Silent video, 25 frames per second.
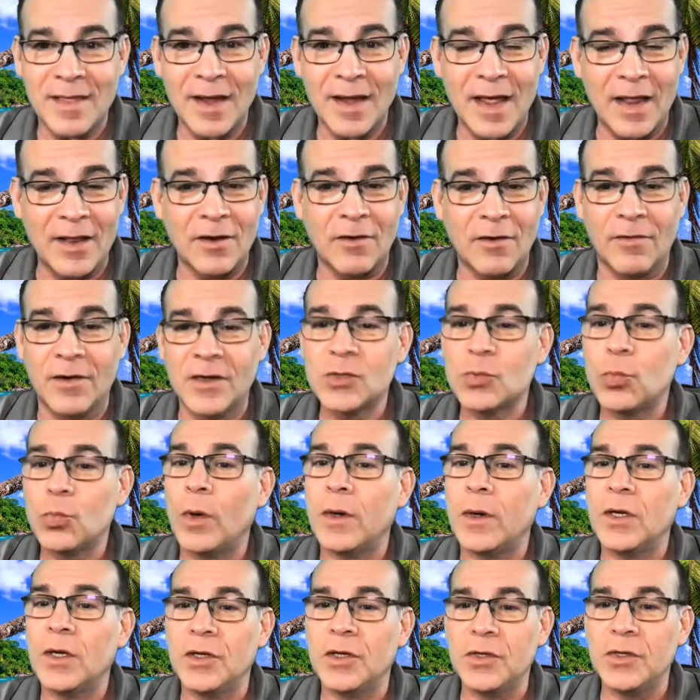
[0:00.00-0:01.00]
and there is when
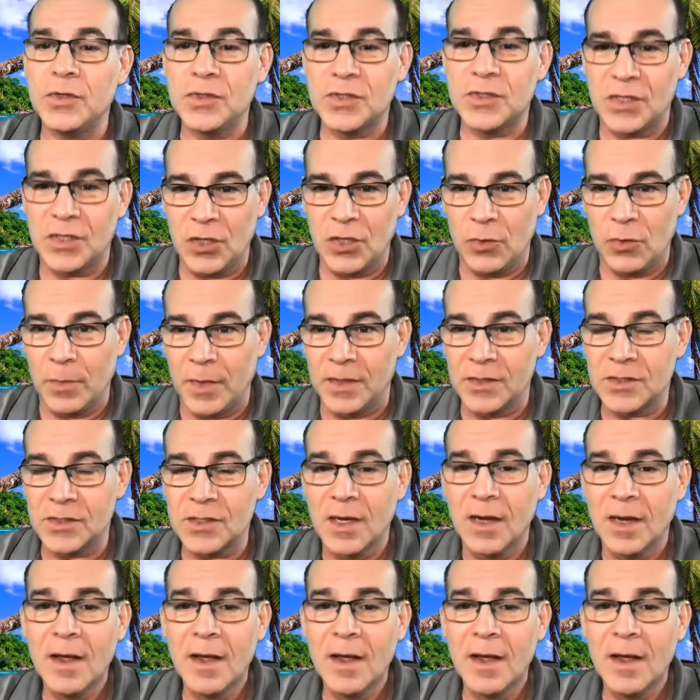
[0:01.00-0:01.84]
you use humans.